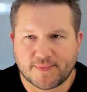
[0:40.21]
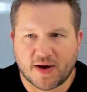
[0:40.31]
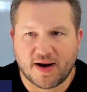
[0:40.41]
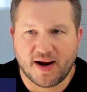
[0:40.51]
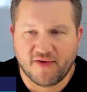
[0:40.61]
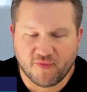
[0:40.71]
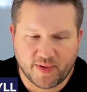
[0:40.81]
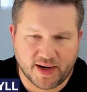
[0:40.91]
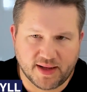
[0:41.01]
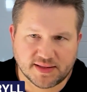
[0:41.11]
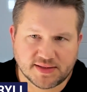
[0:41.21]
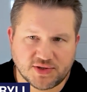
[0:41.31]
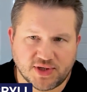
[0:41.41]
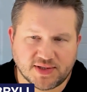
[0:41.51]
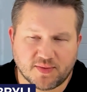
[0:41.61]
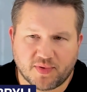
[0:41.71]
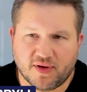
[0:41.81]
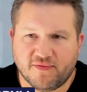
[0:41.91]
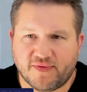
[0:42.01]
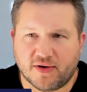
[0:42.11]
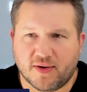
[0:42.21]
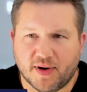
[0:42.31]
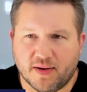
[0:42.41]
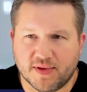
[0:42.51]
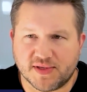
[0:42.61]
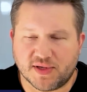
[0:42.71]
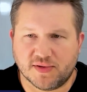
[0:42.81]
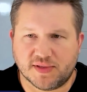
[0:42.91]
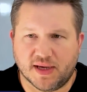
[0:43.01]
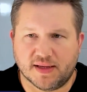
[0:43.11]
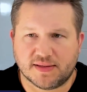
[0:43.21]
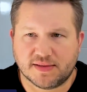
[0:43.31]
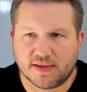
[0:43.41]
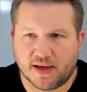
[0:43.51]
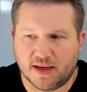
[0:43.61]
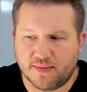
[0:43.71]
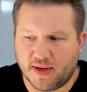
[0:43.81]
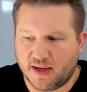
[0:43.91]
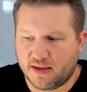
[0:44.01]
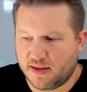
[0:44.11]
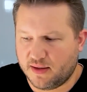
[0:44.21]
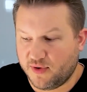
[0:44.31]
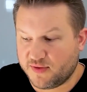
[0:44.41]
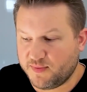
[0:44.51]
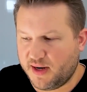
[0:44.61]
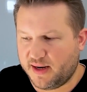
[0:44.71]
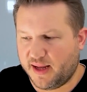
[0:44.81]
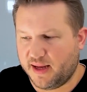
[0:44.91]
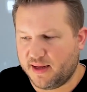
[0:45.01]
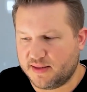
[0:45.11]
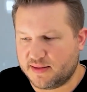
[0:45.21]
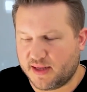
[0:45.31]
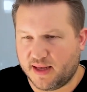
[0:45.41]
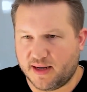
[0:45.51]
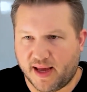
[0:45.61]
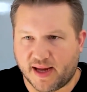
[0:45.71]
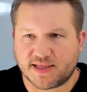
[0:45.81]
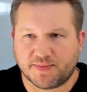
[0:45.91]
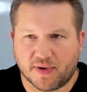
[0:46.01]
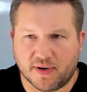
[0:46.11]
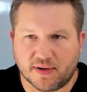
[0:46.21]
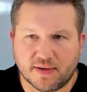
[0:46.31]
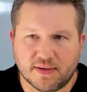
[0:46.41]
All right, hey everybody, this is Jason Bryll, founder of Bryll Associates. And with me today is an expert